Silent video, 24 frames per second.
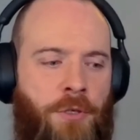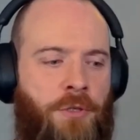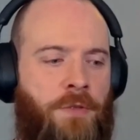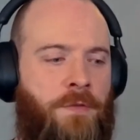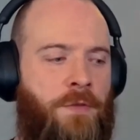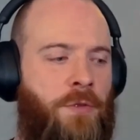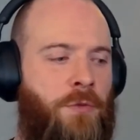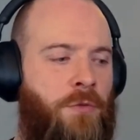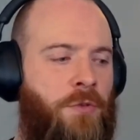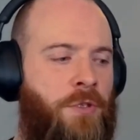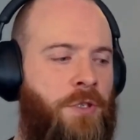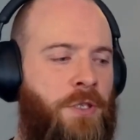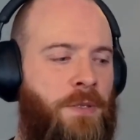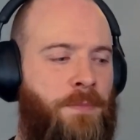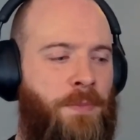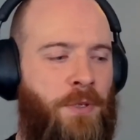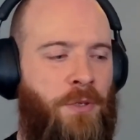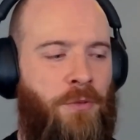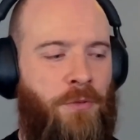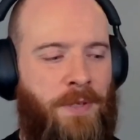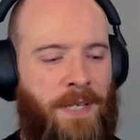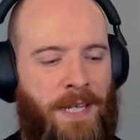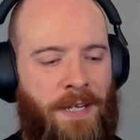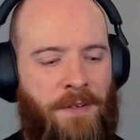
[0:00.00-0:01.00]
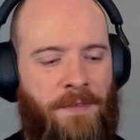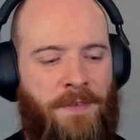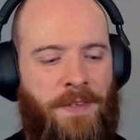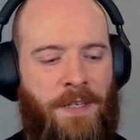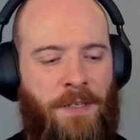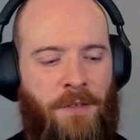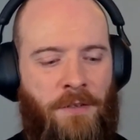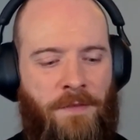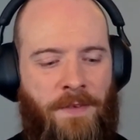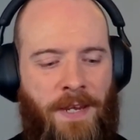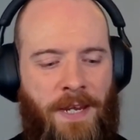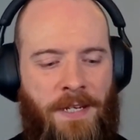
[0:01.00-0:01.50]
bunch of sources, but you kind of
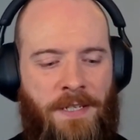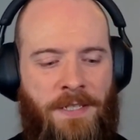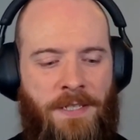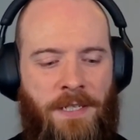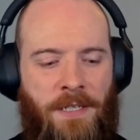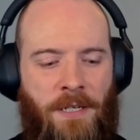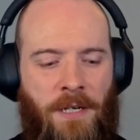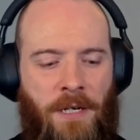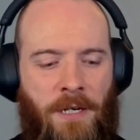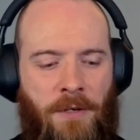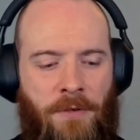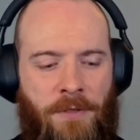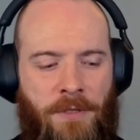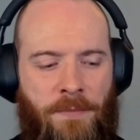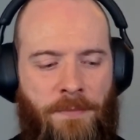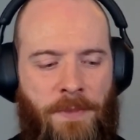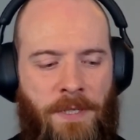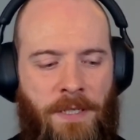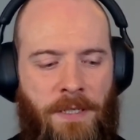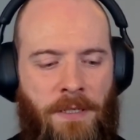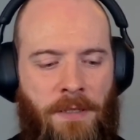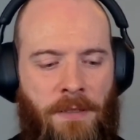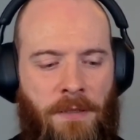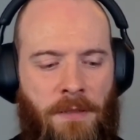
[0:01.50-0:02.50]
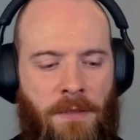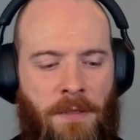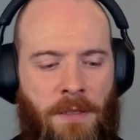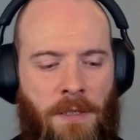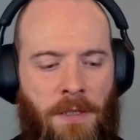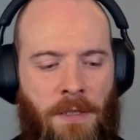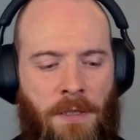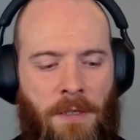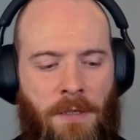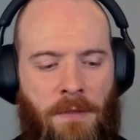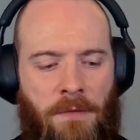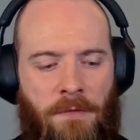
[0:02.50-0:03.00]
think of XDR as being
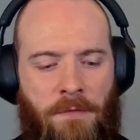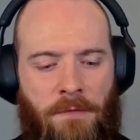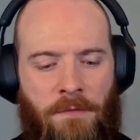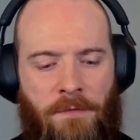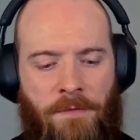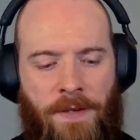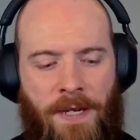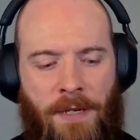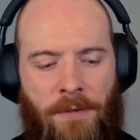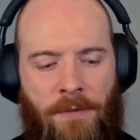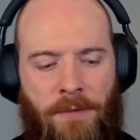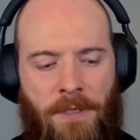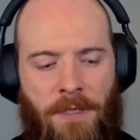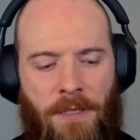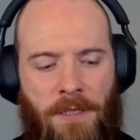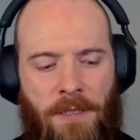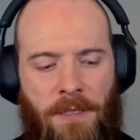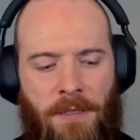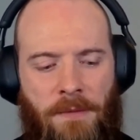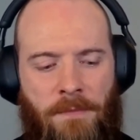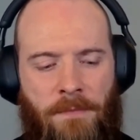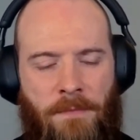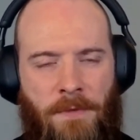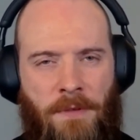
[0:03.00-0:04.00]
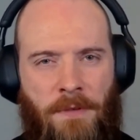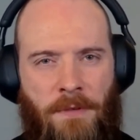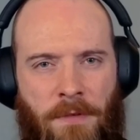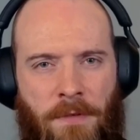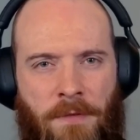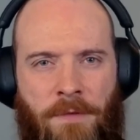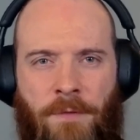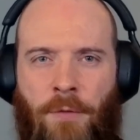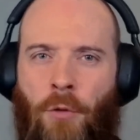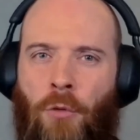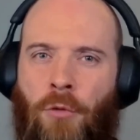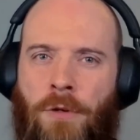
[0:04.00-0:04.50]
very
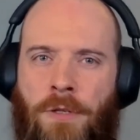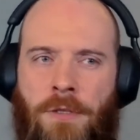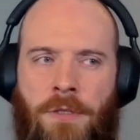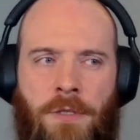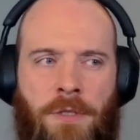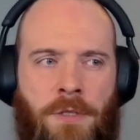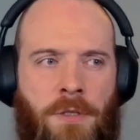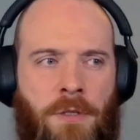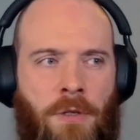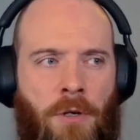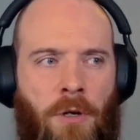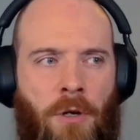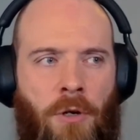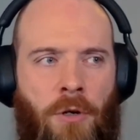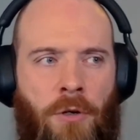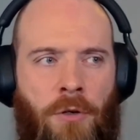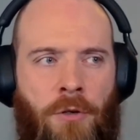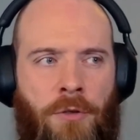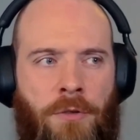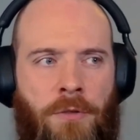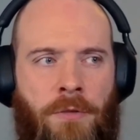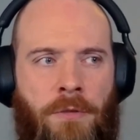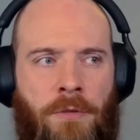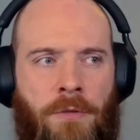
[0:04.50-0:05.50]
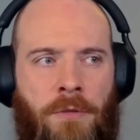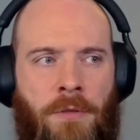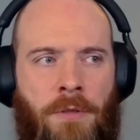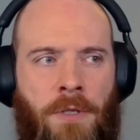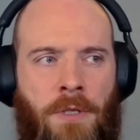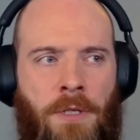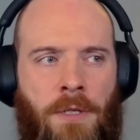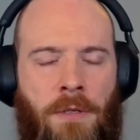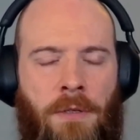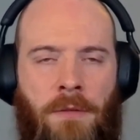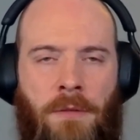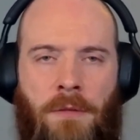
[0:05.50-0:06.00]
focused on
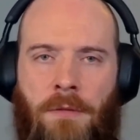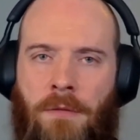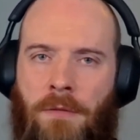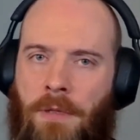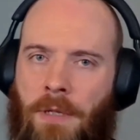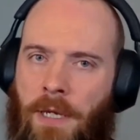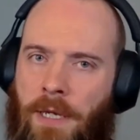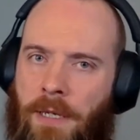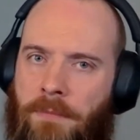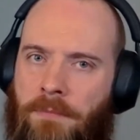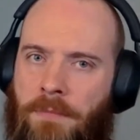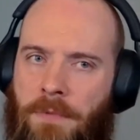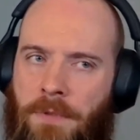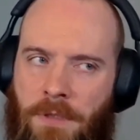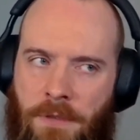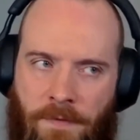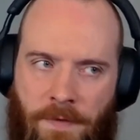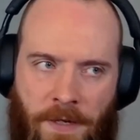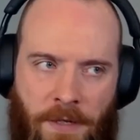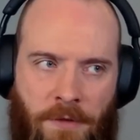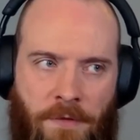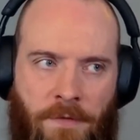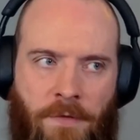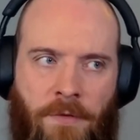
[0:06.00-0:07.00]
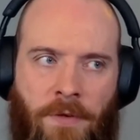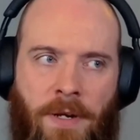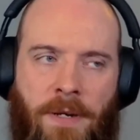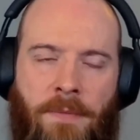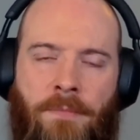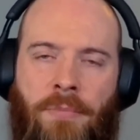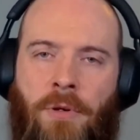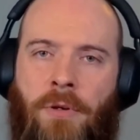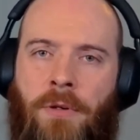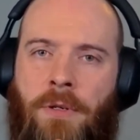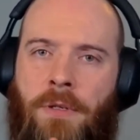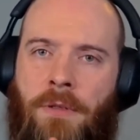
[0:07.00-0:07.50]
Defender for
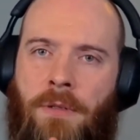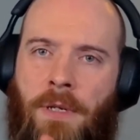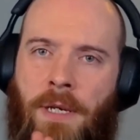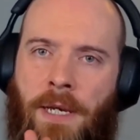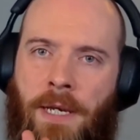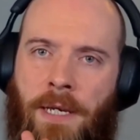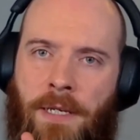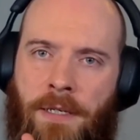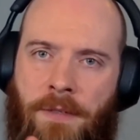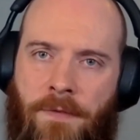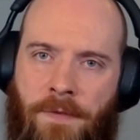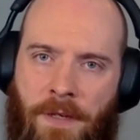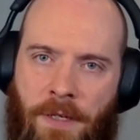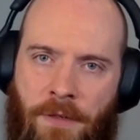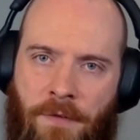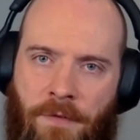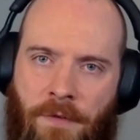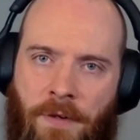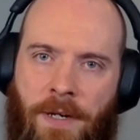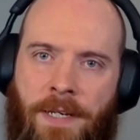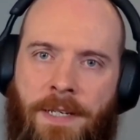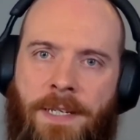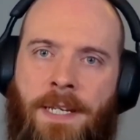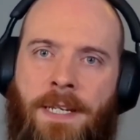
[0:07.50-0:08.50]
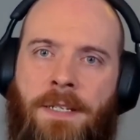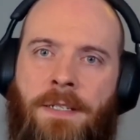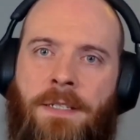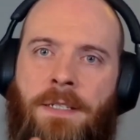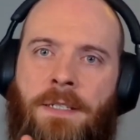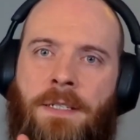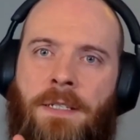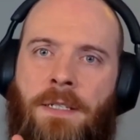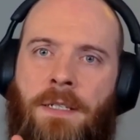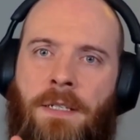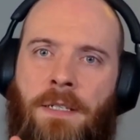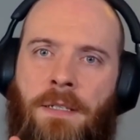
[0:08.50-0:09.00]
Endpoint and Defender for
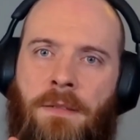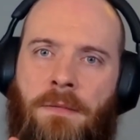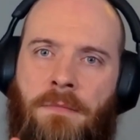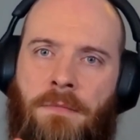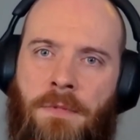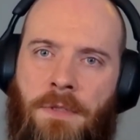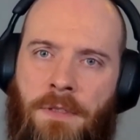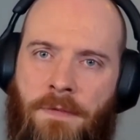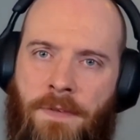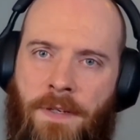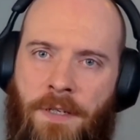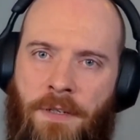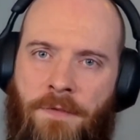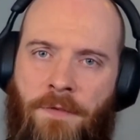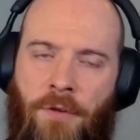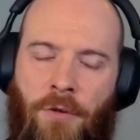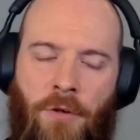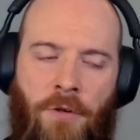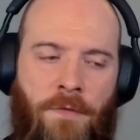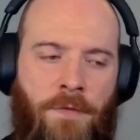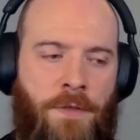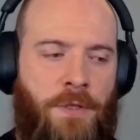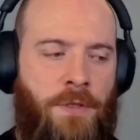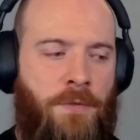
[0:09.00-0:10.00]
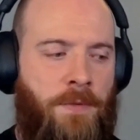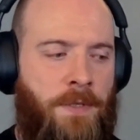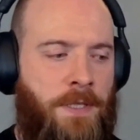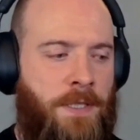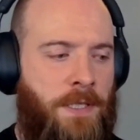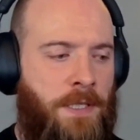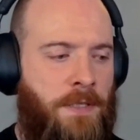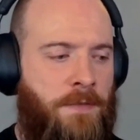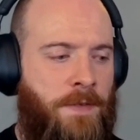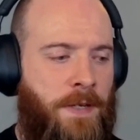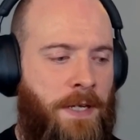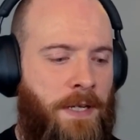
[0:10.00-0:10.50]
Identity, Defender for Office
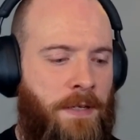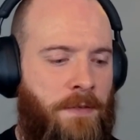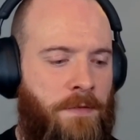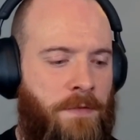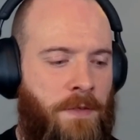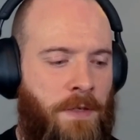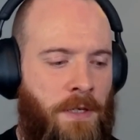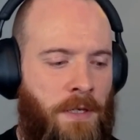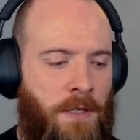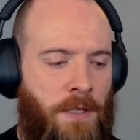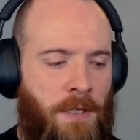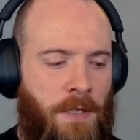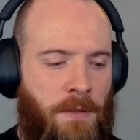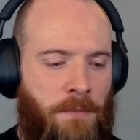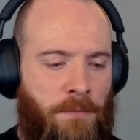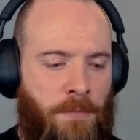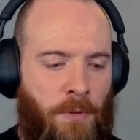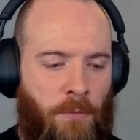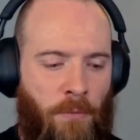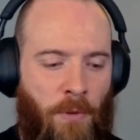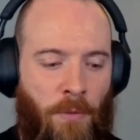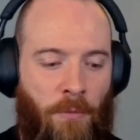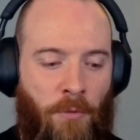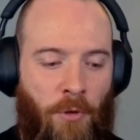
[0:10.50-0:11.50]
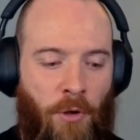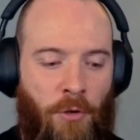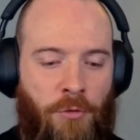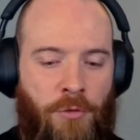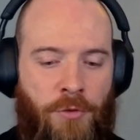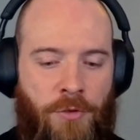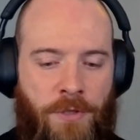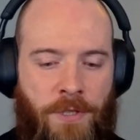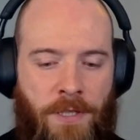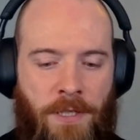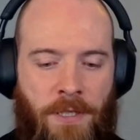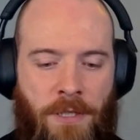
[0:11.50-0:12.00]
365. But what we're
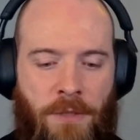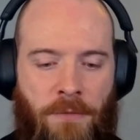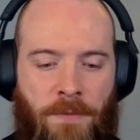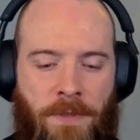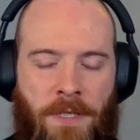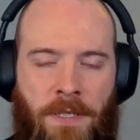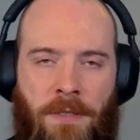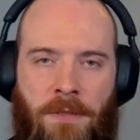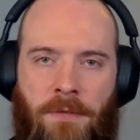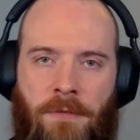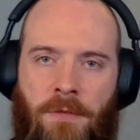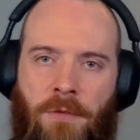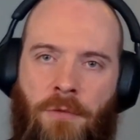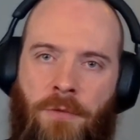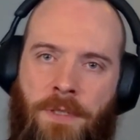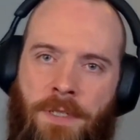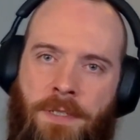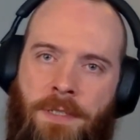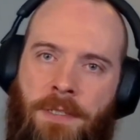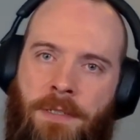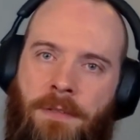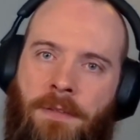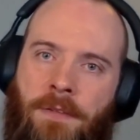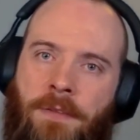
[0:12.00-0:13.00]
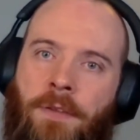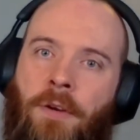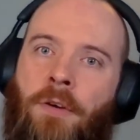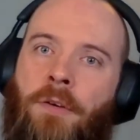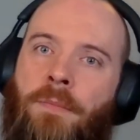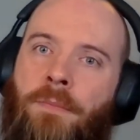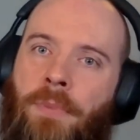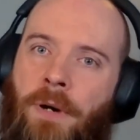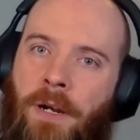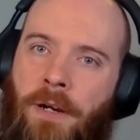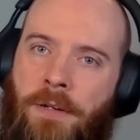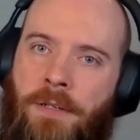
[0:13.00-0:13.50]
also saying is we can go into
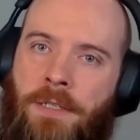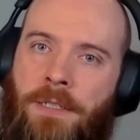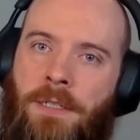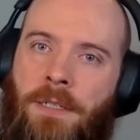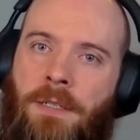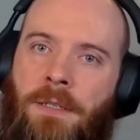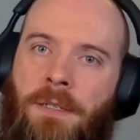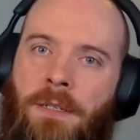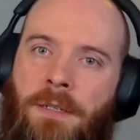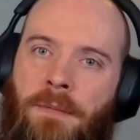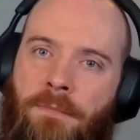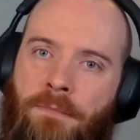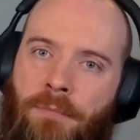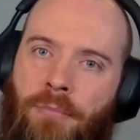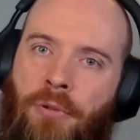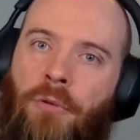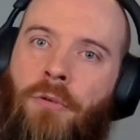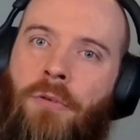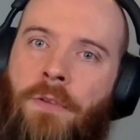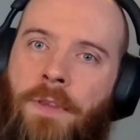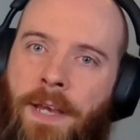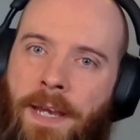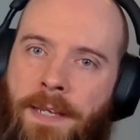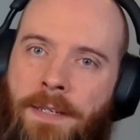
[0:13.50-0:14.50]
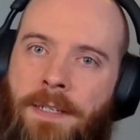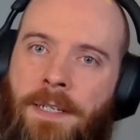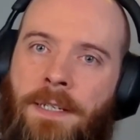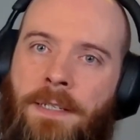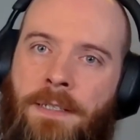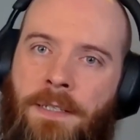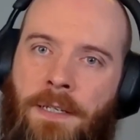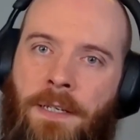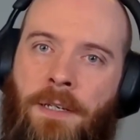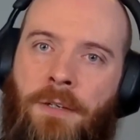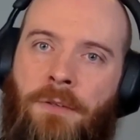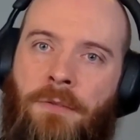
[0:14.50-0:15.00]
third party and pull that
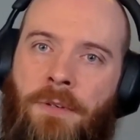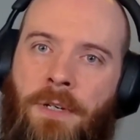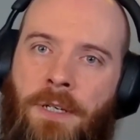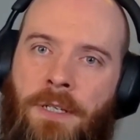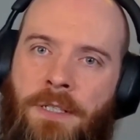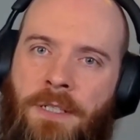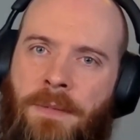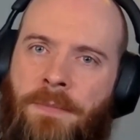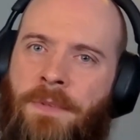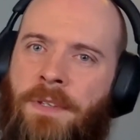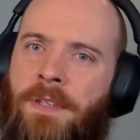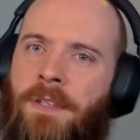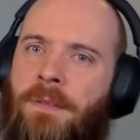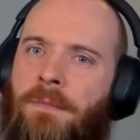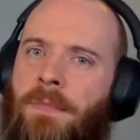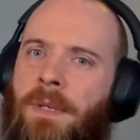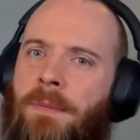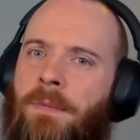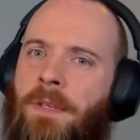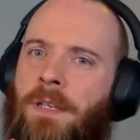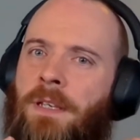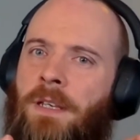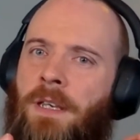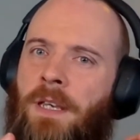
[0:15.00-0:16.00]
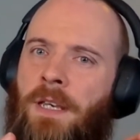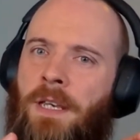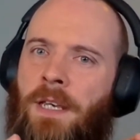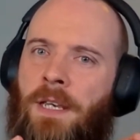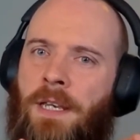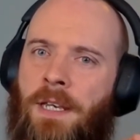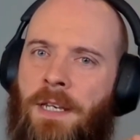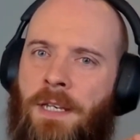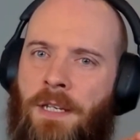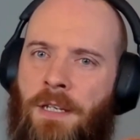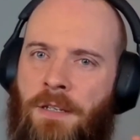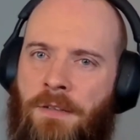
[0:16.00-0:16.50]
data out, right? Something that maybe
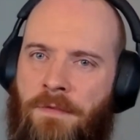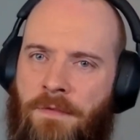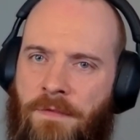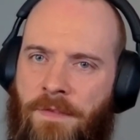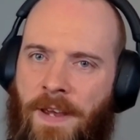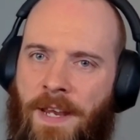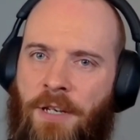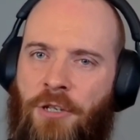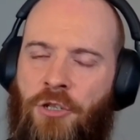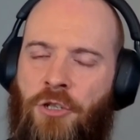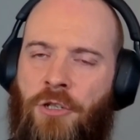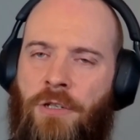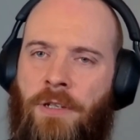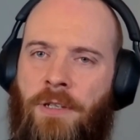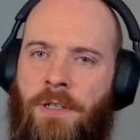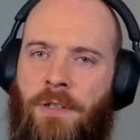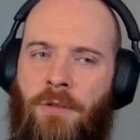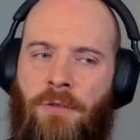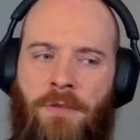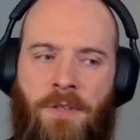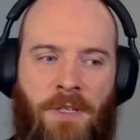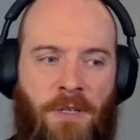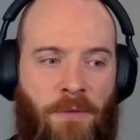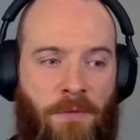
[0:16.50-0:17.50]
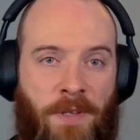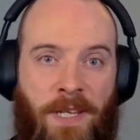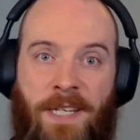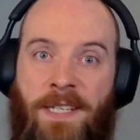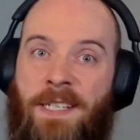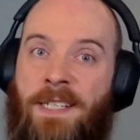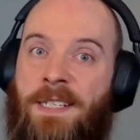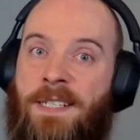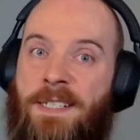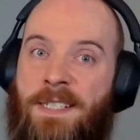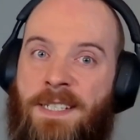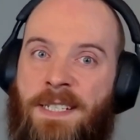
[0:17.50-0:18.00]
conventionally you think, well, I
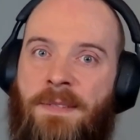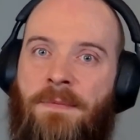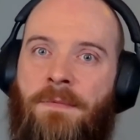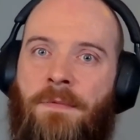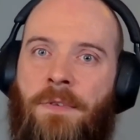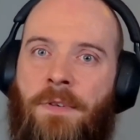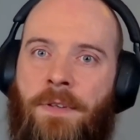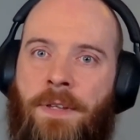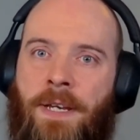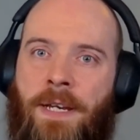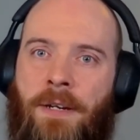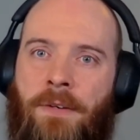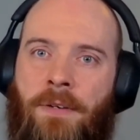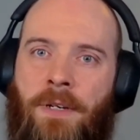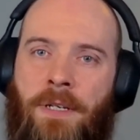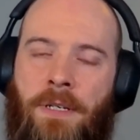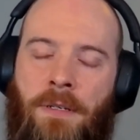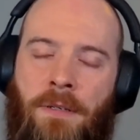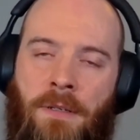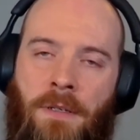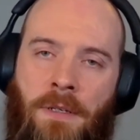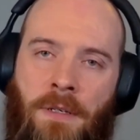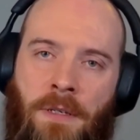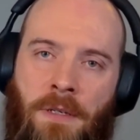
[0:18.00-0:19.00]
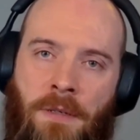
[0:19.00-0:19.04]
need a SIEM for that, right?